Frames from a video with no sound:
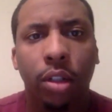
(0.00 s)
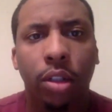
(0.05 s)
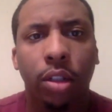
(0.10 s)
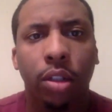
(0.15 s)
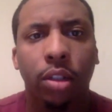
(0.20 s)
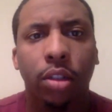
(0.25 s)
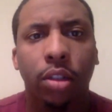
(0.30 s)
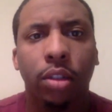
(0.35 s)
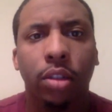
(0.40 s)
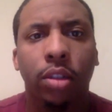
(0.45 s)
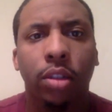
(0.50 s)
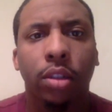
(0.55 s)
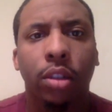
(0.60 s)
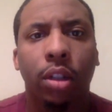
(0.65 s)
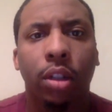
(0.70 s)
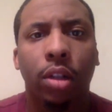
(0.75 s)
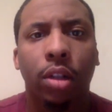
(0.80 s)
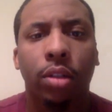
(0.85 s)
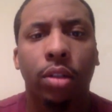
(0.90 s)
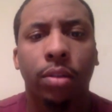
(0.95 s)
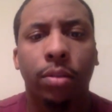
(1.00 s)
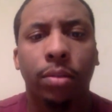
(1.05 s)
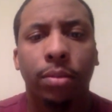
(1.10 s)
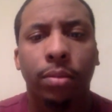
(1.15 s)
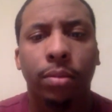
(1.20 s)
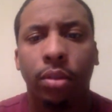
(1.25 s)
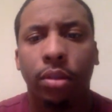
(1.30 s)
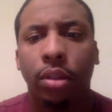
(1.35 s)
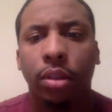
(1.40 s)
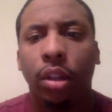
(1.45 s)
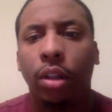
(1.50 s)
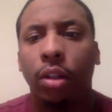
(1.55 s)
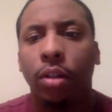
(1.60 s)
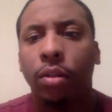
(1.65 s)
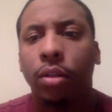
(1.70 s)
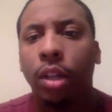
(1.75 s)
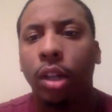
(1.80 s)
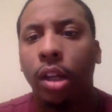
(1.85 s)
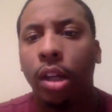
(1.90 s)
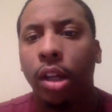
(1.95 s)
Good. Awesome.
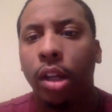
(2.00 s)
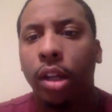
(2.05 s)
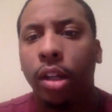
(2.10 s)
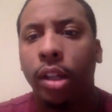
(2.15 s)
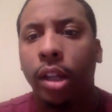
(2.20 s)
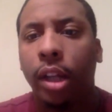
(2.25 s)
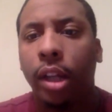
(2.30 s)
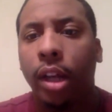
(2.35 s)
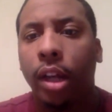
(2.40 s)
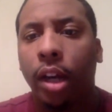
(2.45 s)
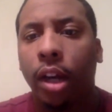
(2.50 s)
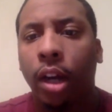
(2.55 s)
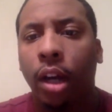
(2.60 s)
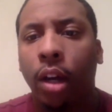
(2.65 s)
So yeah,